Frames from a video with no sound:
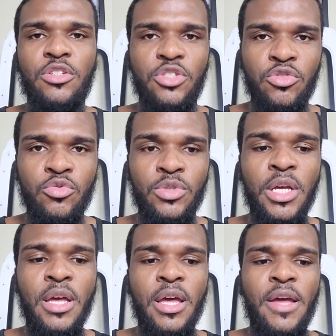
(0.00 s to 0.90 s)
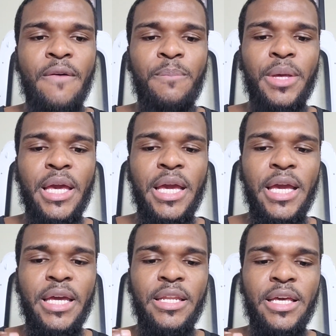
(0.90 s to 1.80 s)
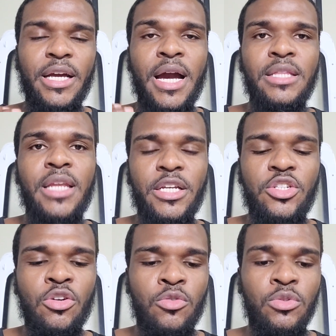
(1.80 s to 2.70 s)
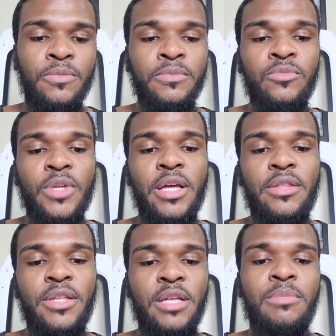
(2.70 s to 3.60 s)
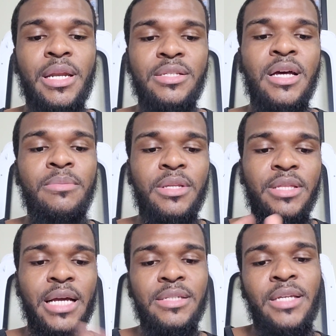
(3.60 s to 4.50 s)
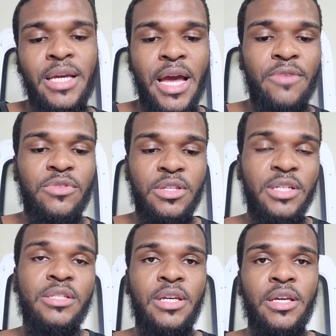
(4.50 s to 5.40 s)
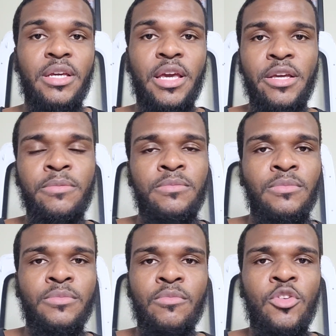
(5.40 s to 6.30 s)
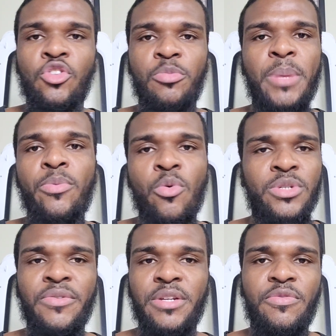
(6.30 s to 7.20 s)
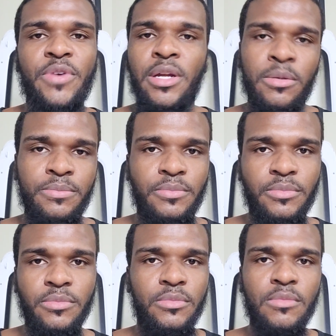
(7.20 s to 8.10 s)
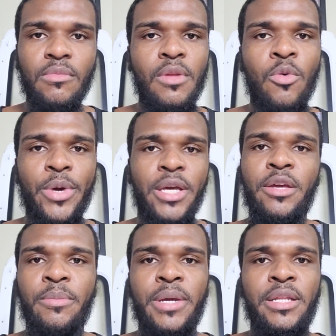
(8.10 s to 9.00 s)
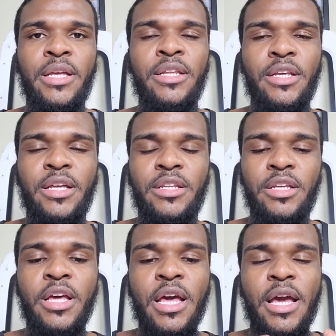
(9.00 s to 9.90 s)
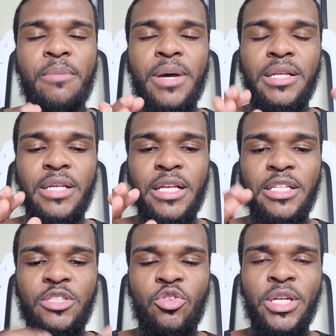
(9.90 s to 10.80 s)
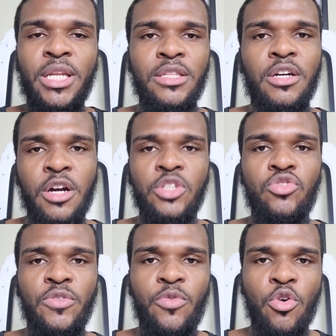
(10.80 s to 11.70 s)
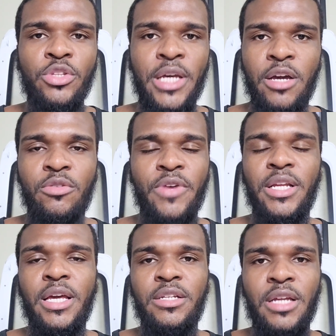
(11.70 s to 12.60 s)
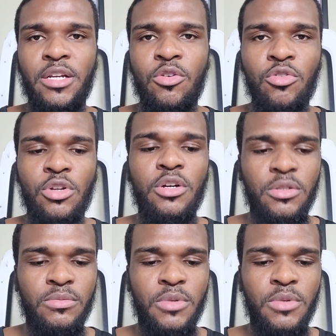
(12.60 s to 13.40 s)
shoes, and it kind of like showed. And then by the time the next king after this king came, the people was already fed up with him, and so he let the country fall down, right? Like go